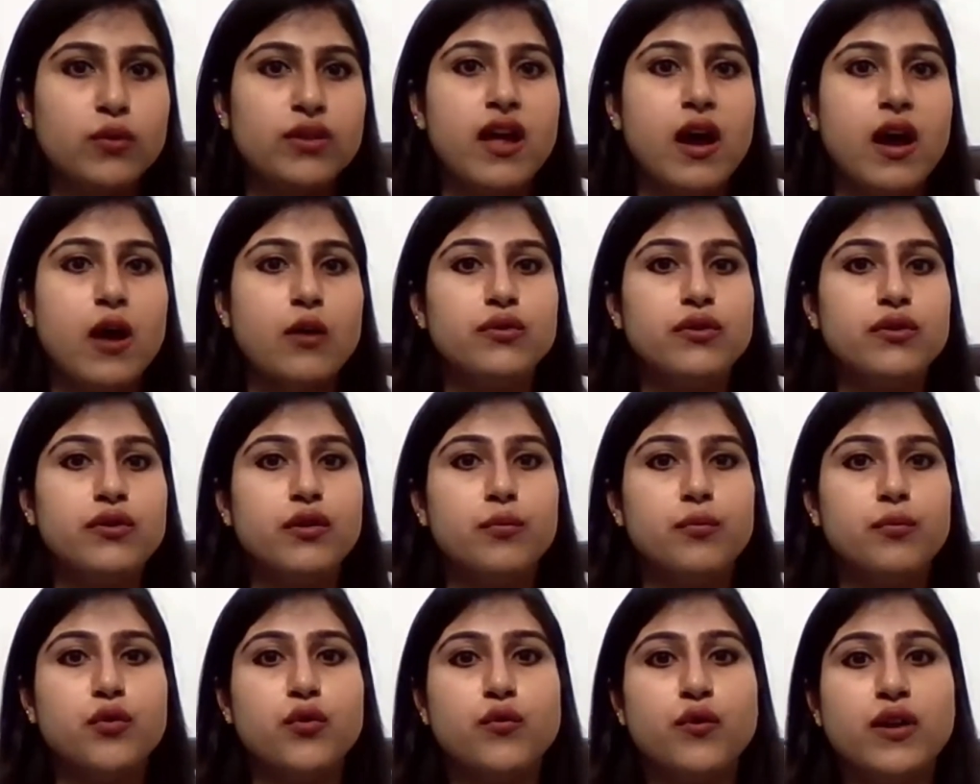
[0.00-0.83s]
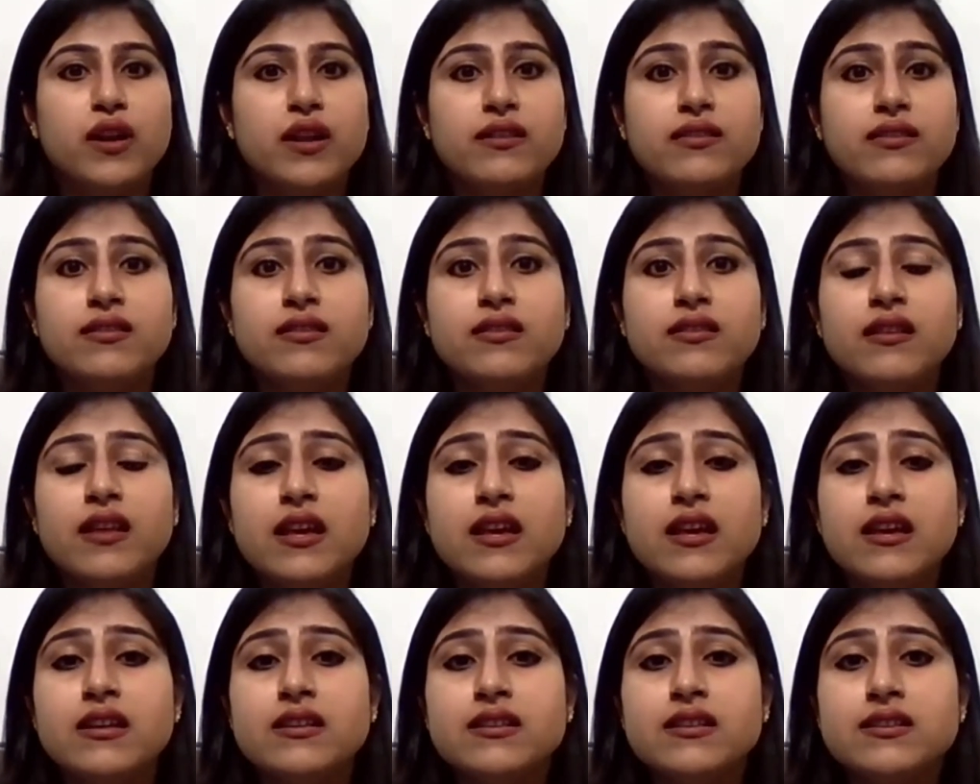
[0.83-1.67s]
without their approval in
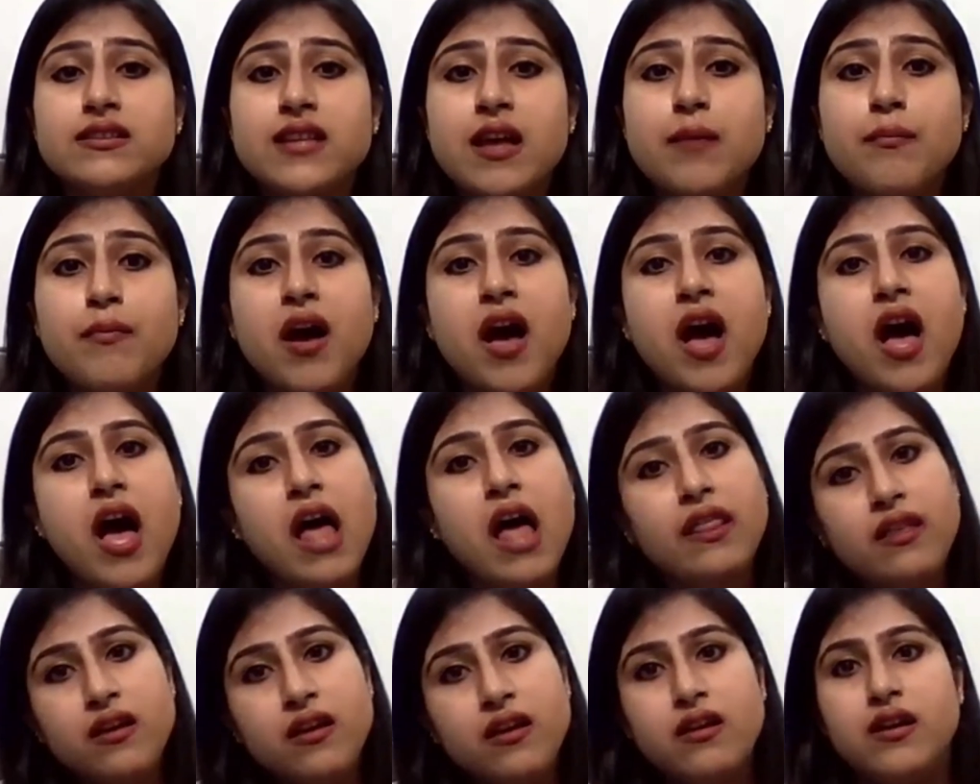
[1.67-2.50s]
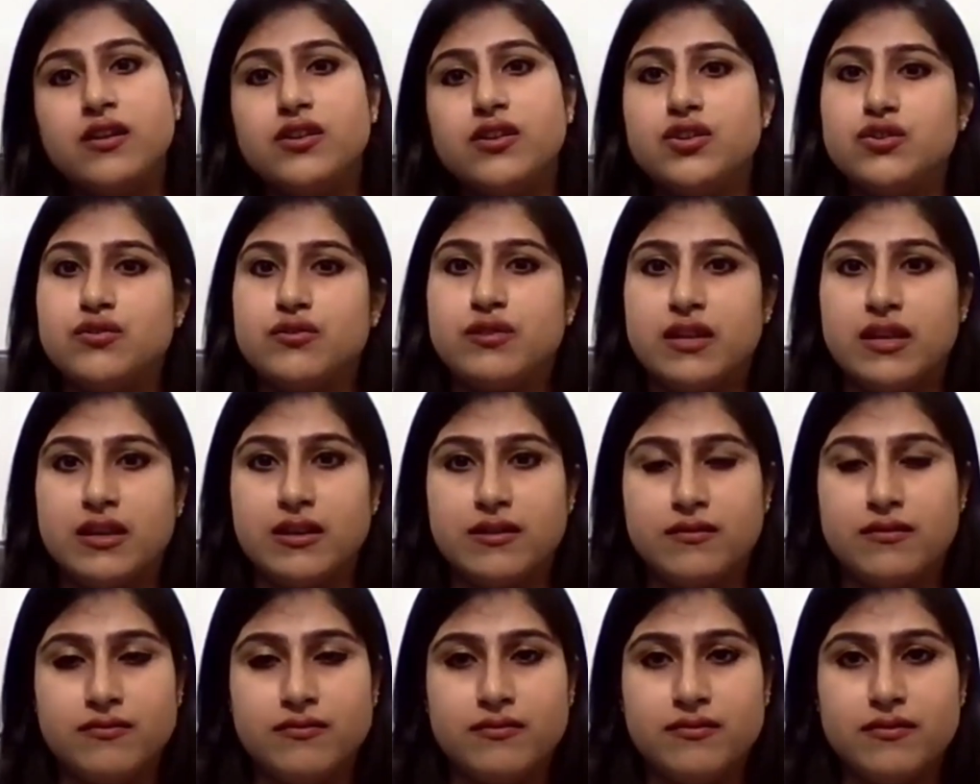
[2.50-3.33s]
some other
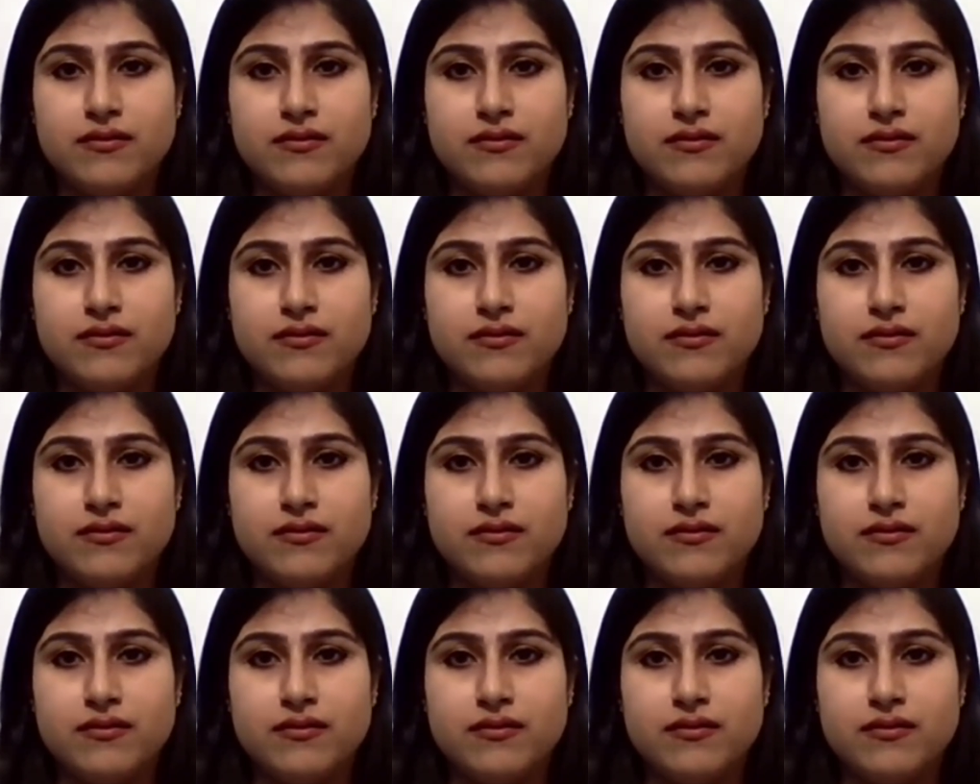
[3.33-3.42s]
country